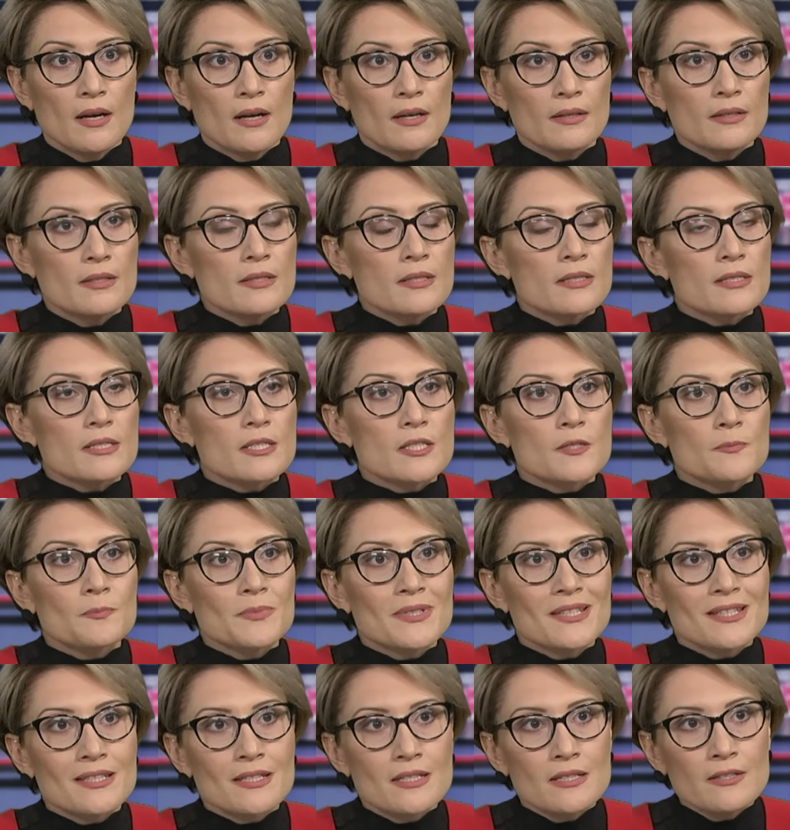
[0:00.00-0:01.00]
Are there
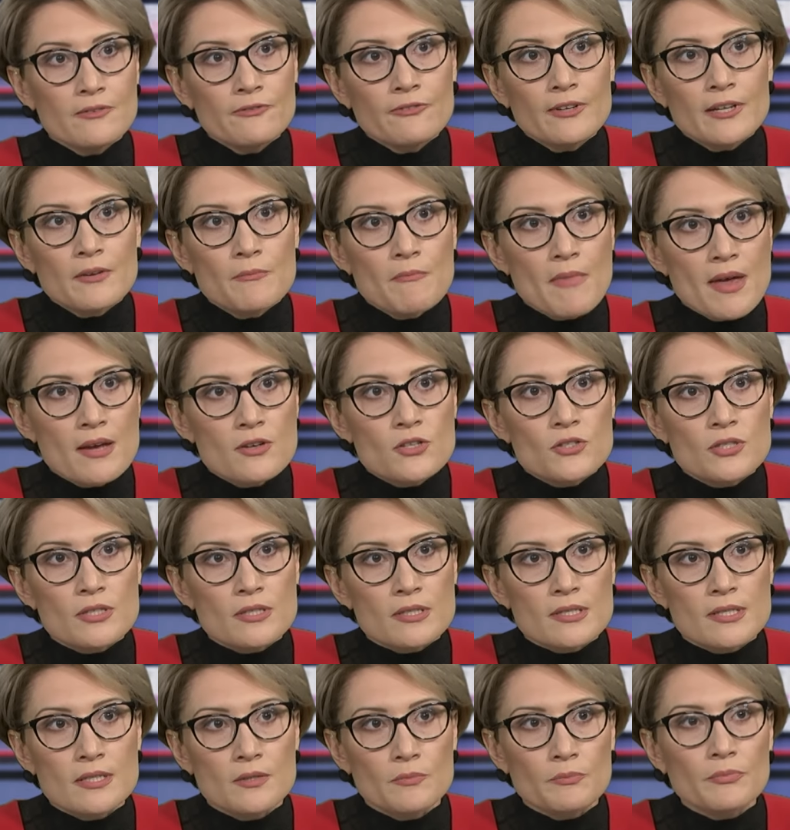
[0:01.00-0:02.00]
specific
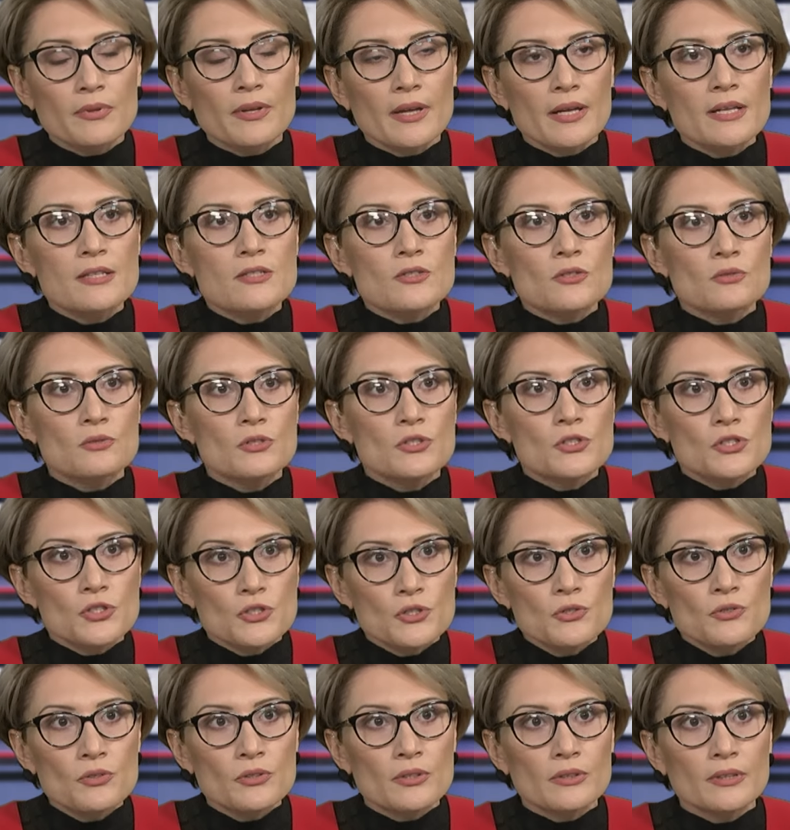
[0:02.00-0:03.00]
measures in place to
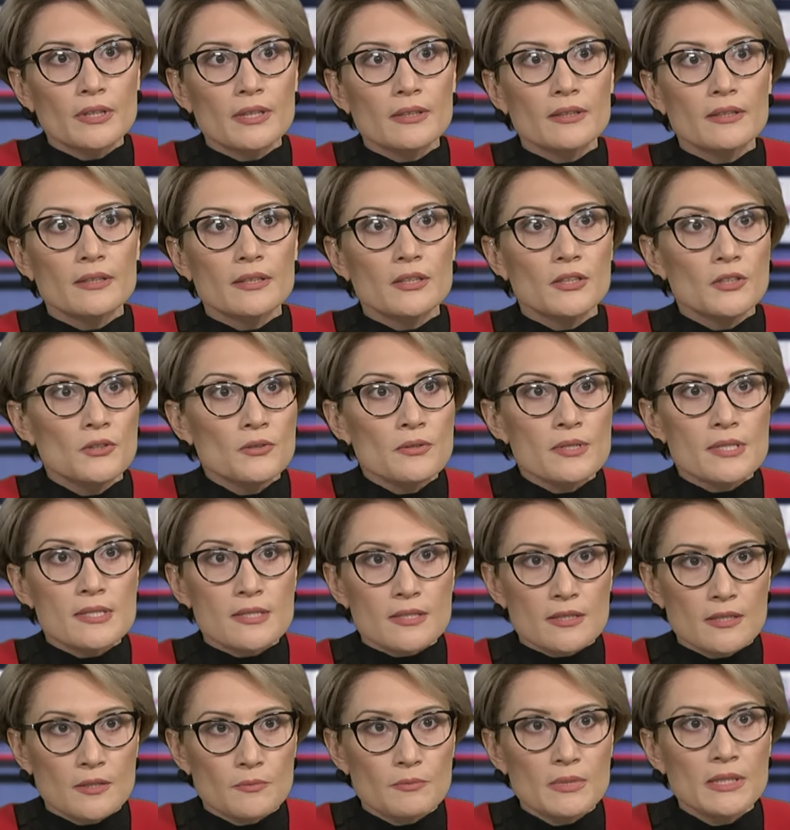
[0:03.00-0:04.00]
ensure that the
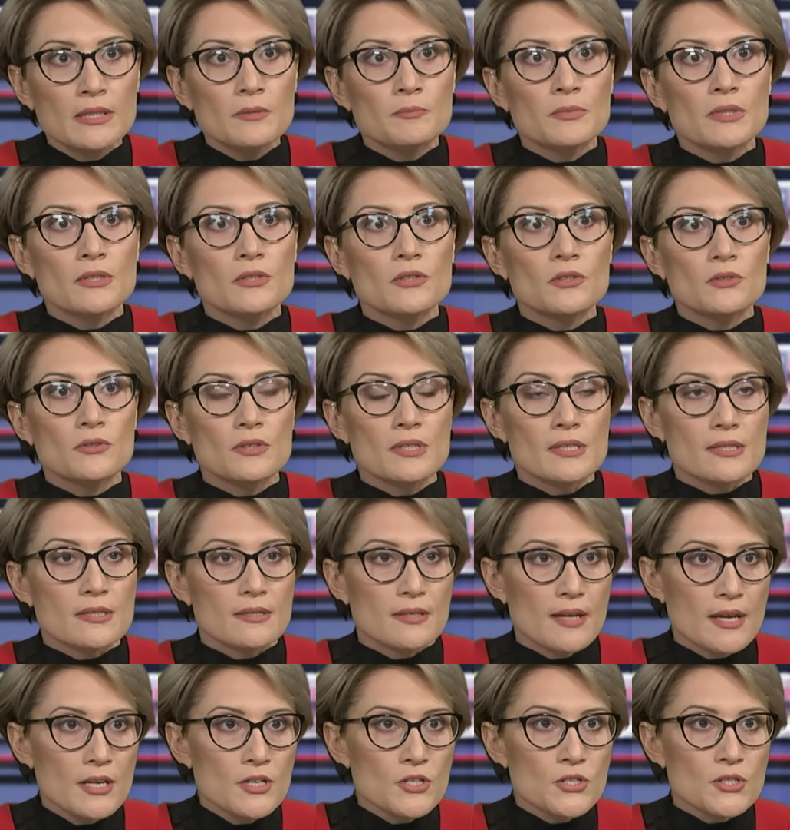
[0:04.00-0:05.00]
U.S. commitment to these
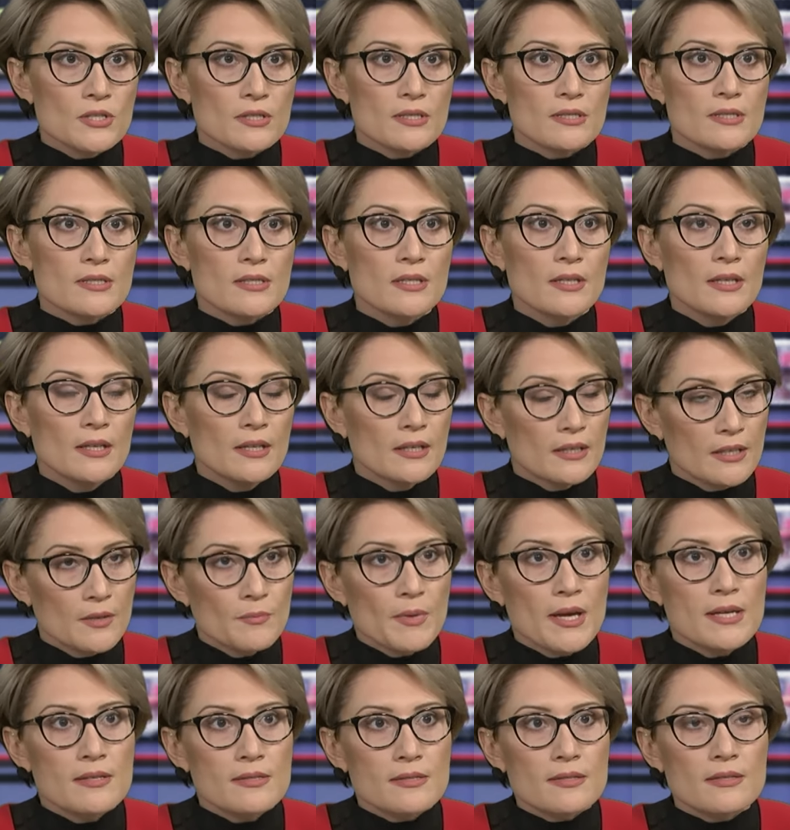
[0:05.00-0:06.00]
nations
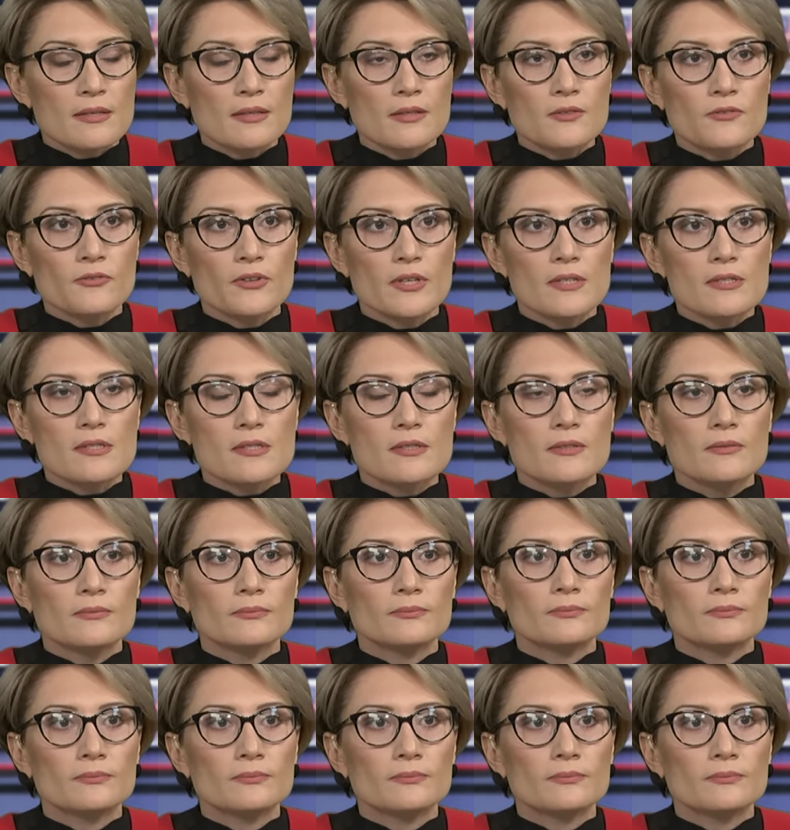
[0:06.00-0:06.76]
remains steadfast?